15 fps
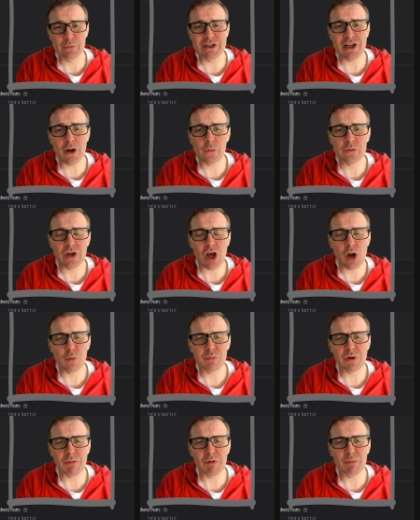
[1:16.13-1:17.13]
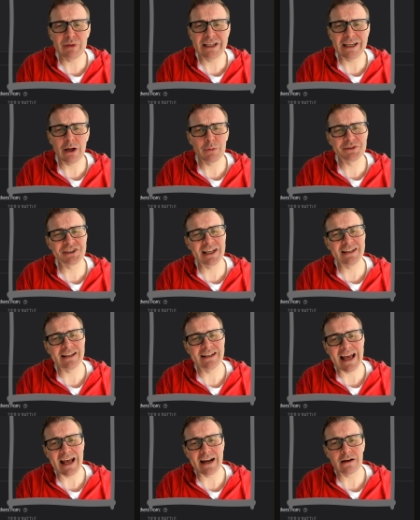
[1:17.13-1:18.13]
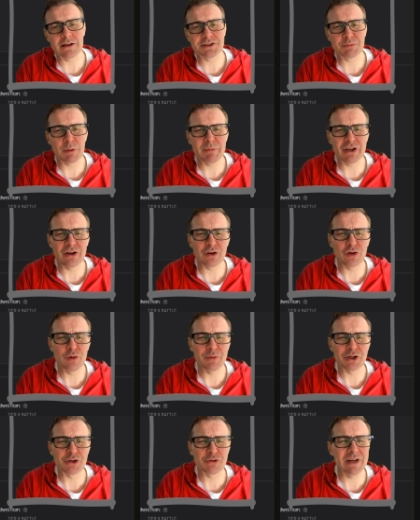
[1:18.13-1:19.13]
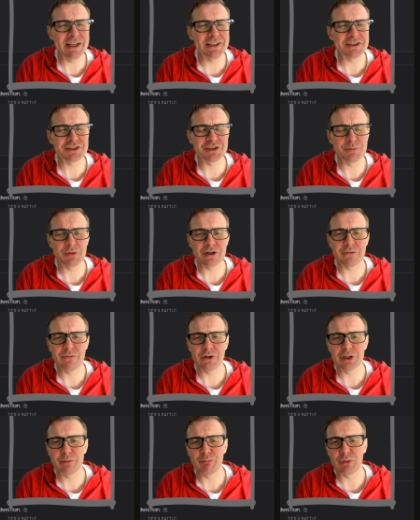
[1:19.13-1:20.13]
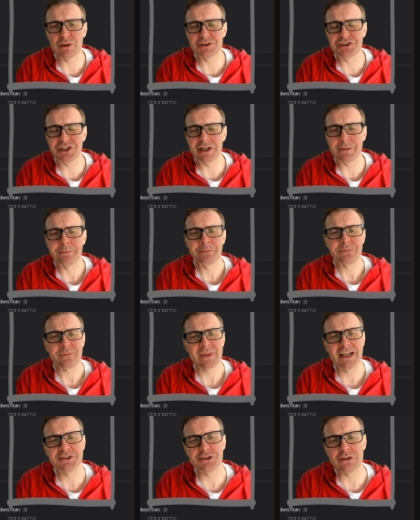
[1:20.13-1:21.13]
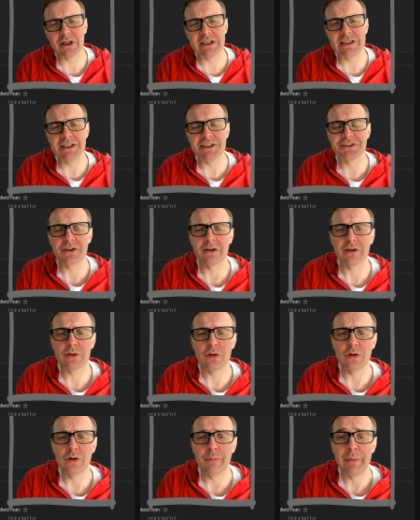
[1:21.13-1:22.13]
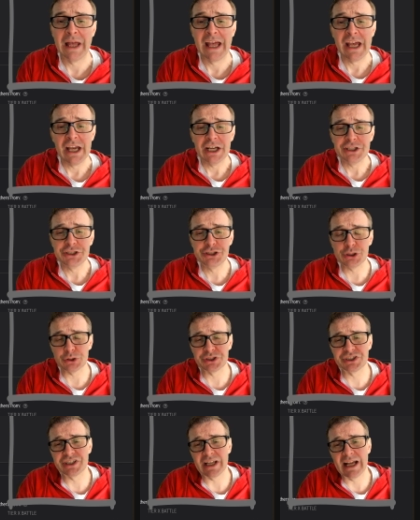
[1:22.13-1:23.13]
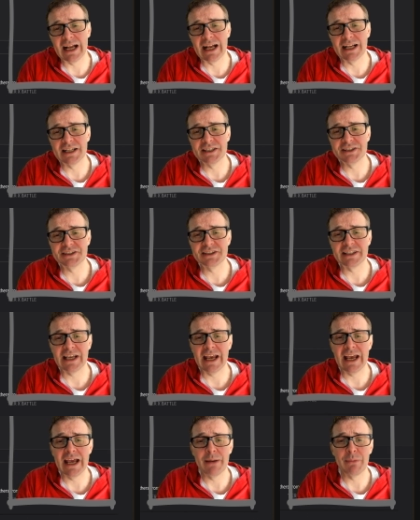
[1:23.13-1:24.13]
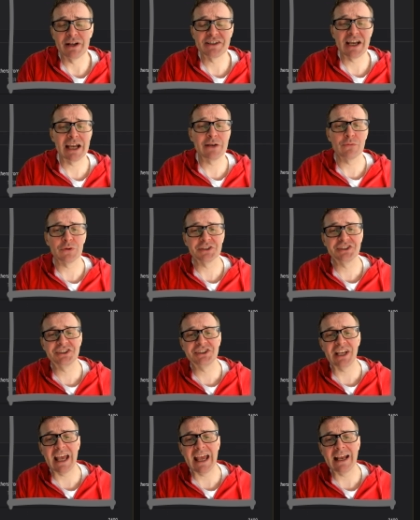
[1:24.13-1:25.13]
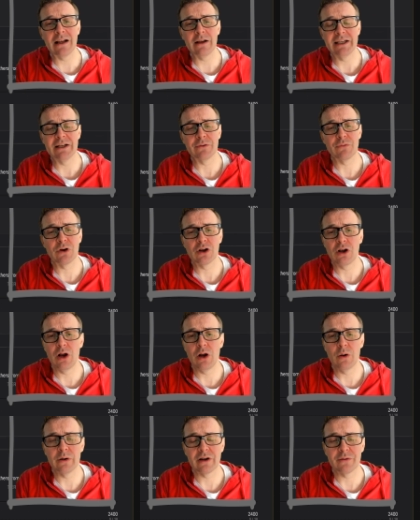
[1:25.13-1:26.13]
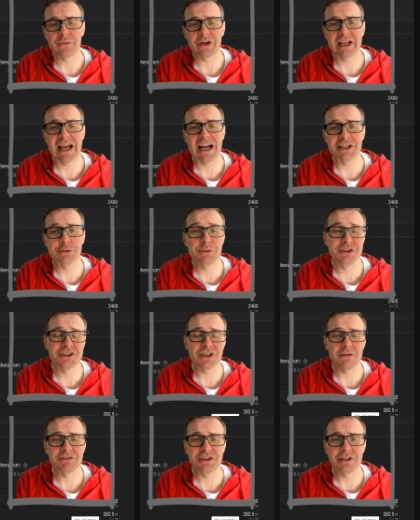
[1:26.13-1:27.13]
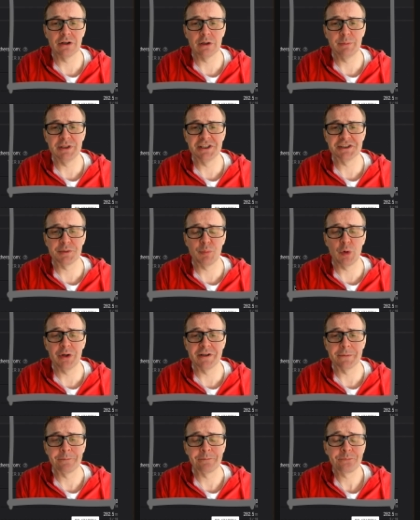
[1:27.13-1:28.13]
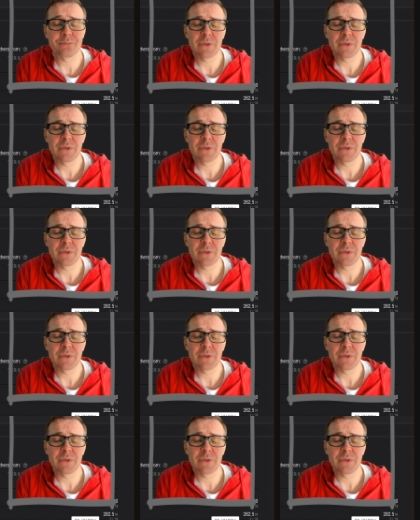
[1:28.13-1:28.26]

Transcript: We don't know. Probably, I would say the latter. It's probably going to come in crates or some other fucking bullshit. It's unlikely it's going to come just as a tank for sale, either for gold or for cash, which is obviously going to be disappointing.